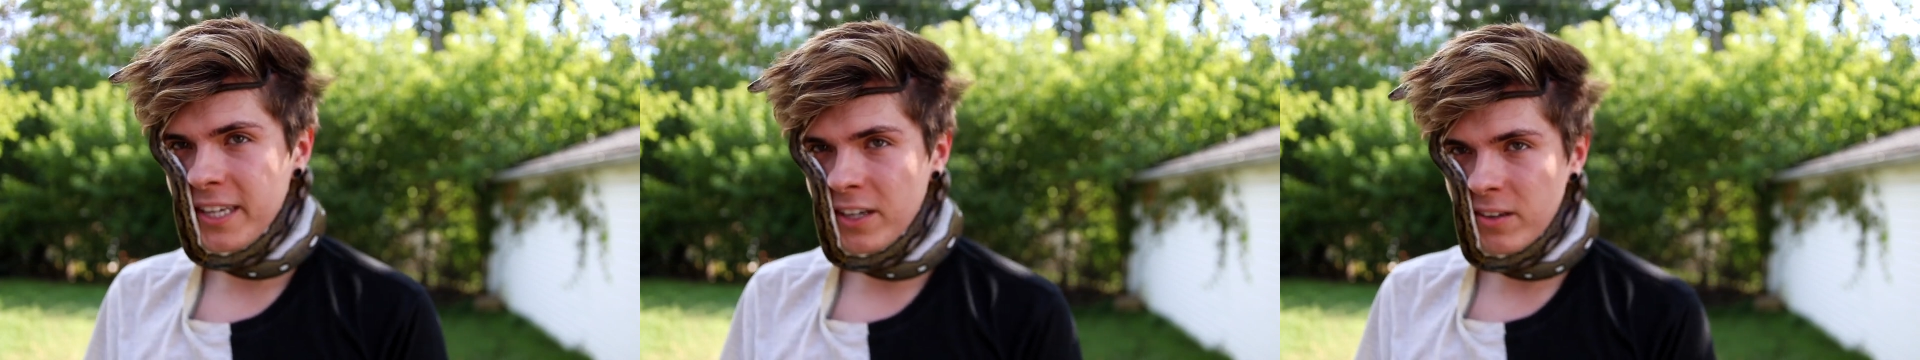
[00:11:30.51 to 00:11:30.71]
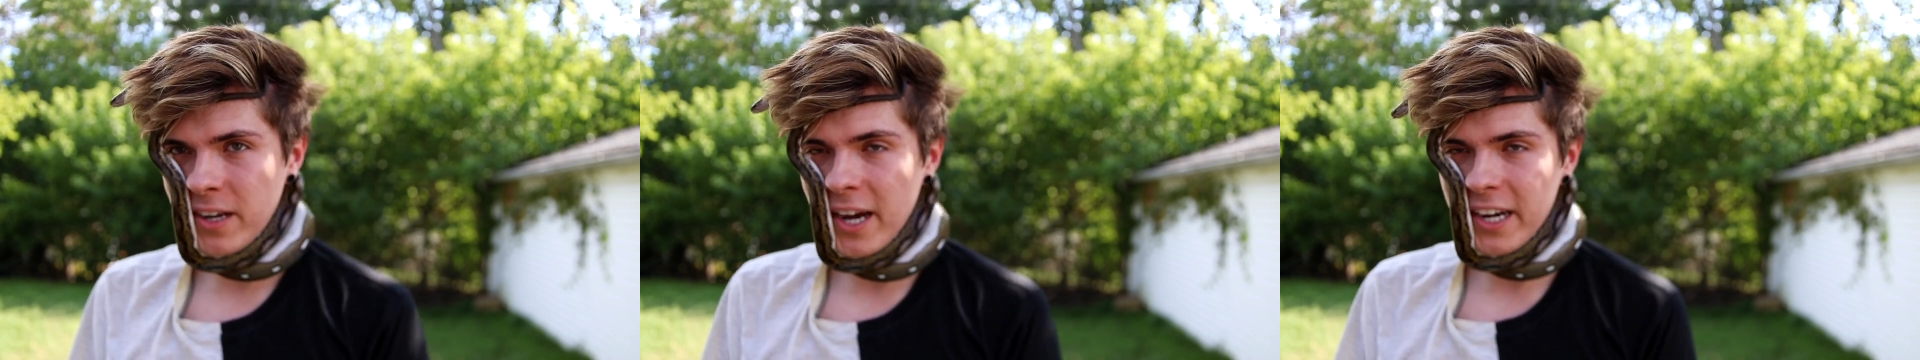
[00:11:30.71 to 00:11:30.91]

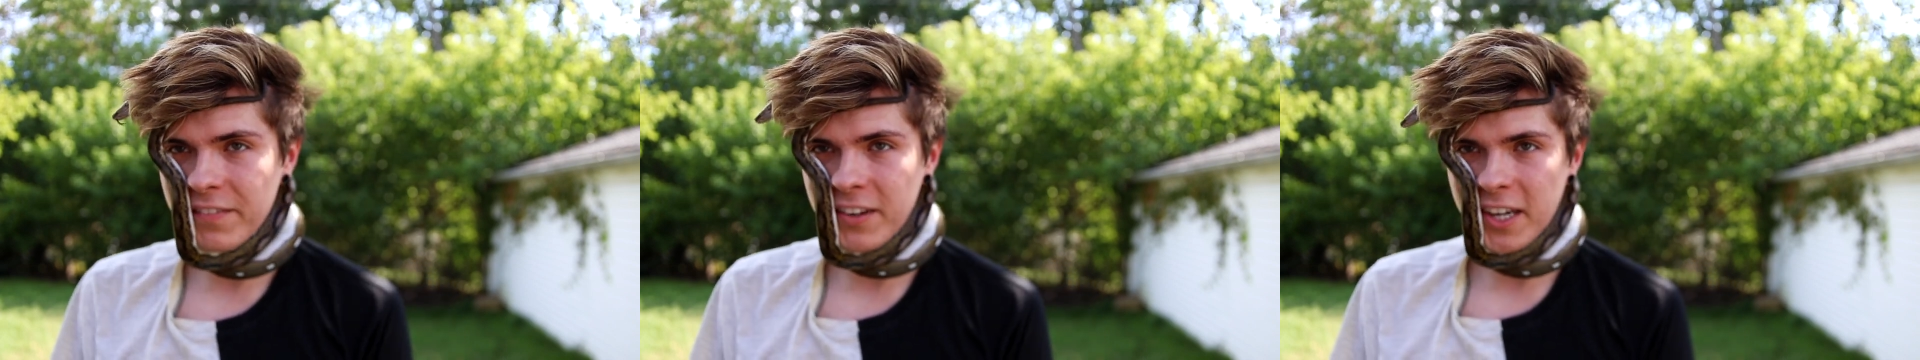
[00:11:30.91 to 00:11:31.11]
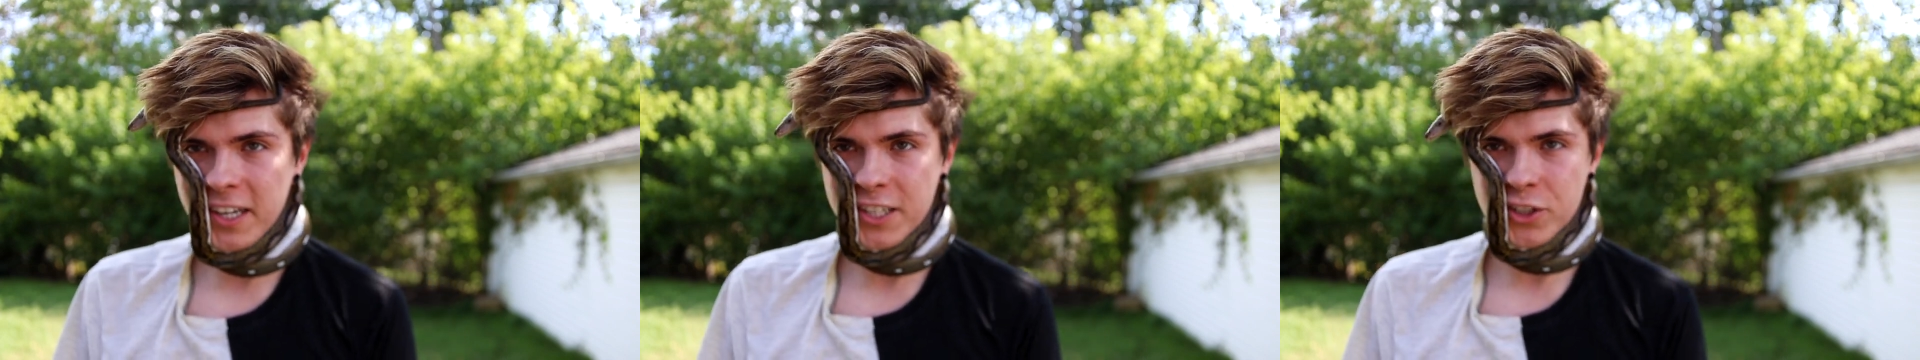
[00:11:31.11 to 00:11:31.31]
You're not
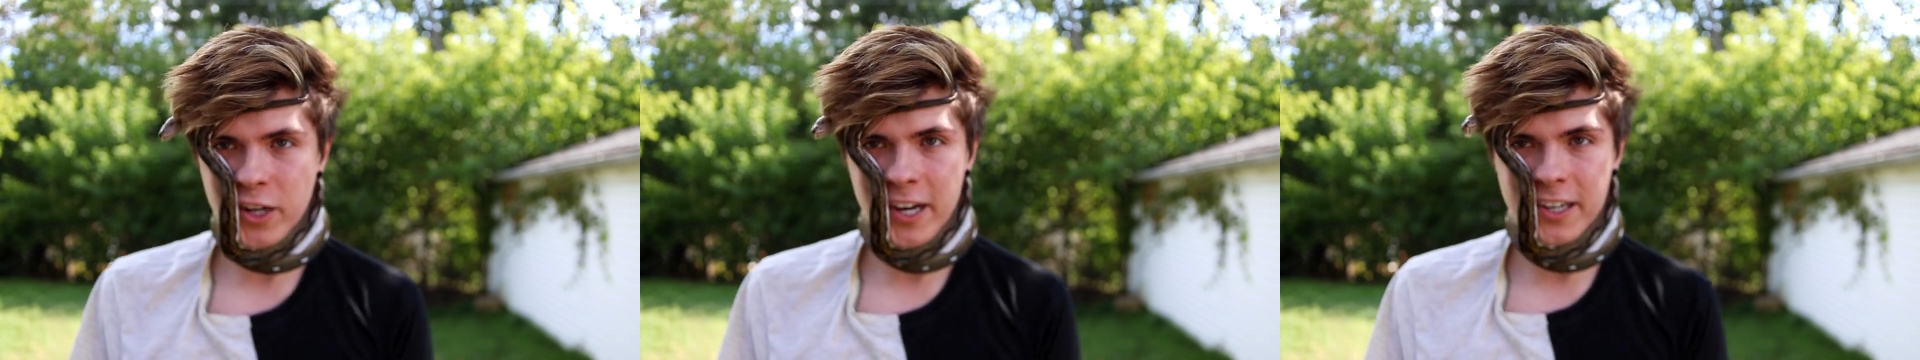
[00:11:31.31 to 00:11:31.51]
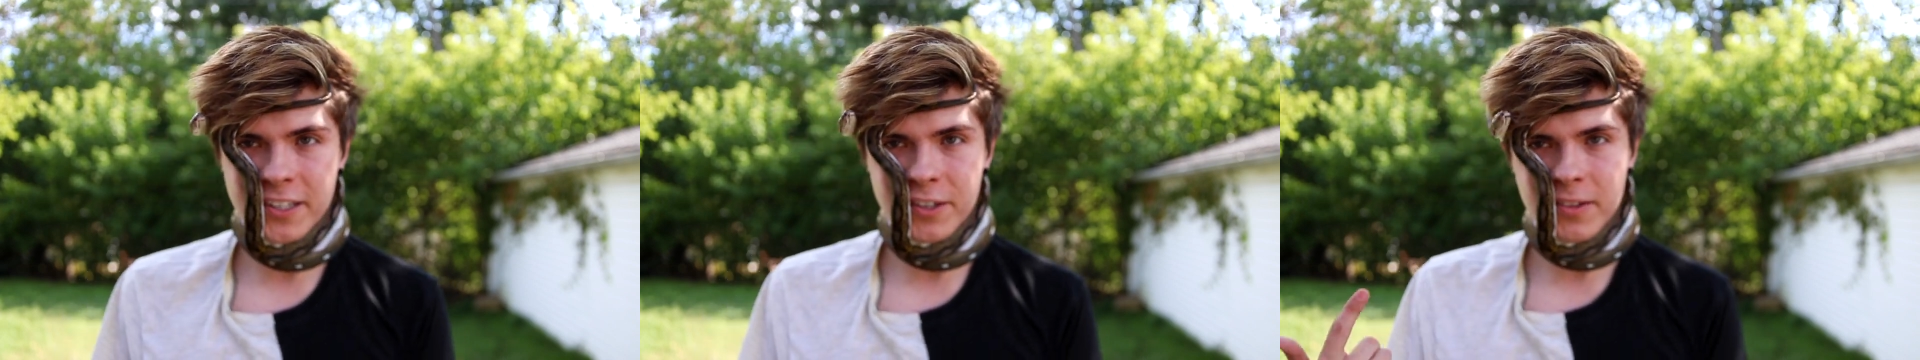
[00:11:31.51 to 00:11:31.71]
even going to
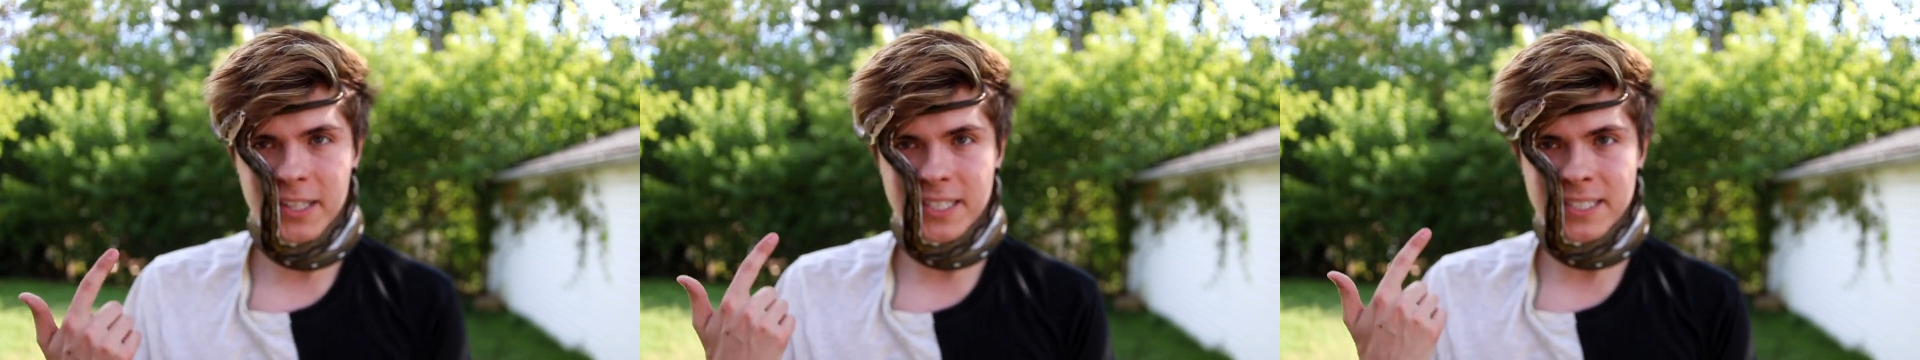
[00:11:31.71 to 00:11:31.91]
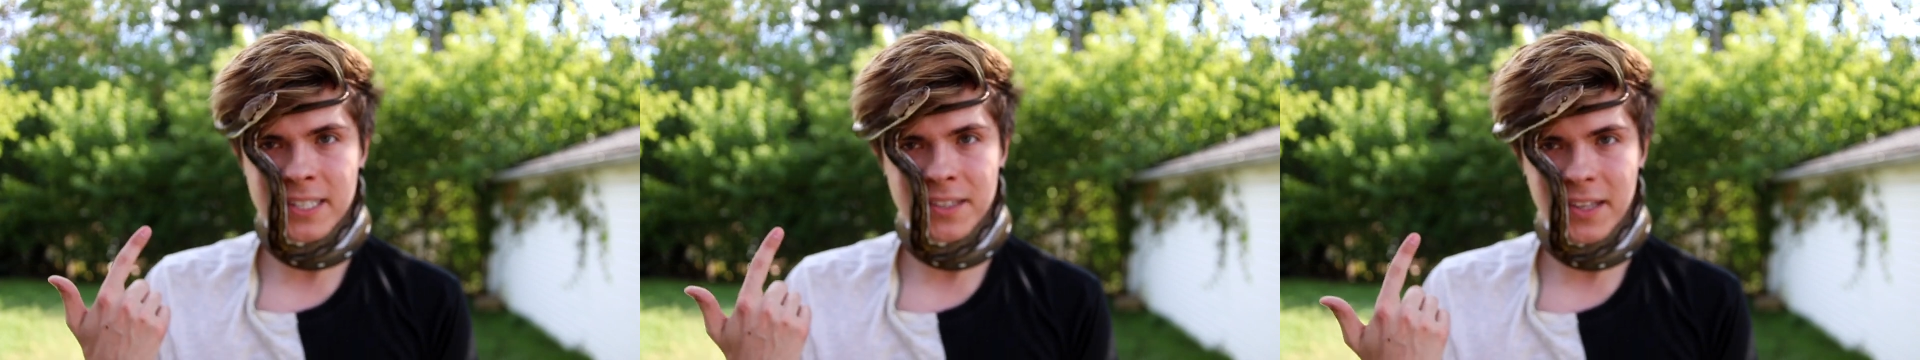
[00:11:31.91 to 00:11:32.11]
try to do
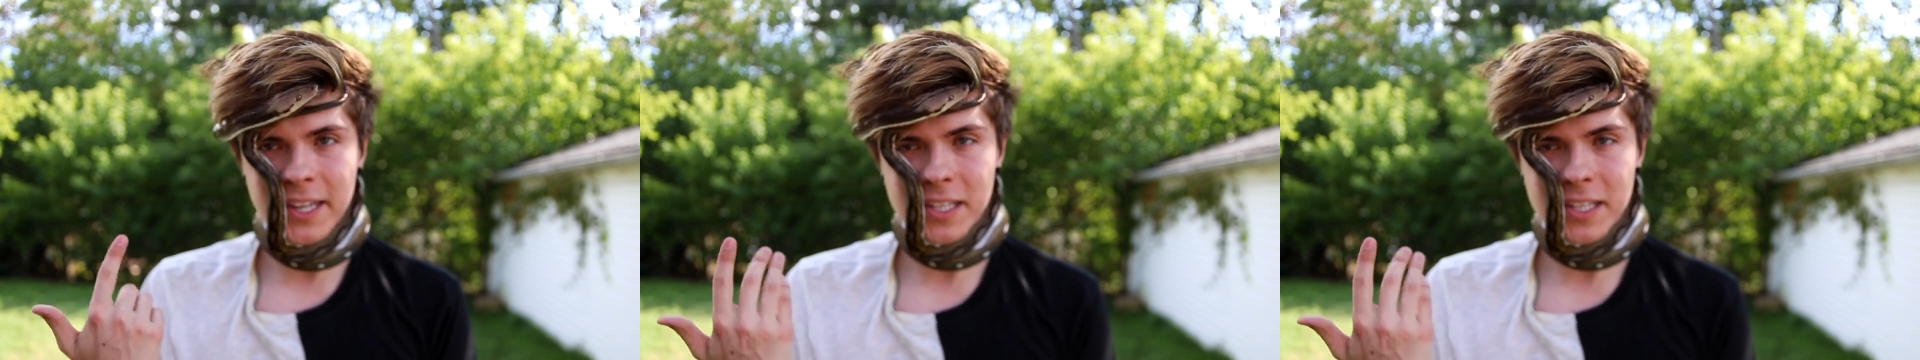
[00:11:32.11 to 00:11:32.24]
this in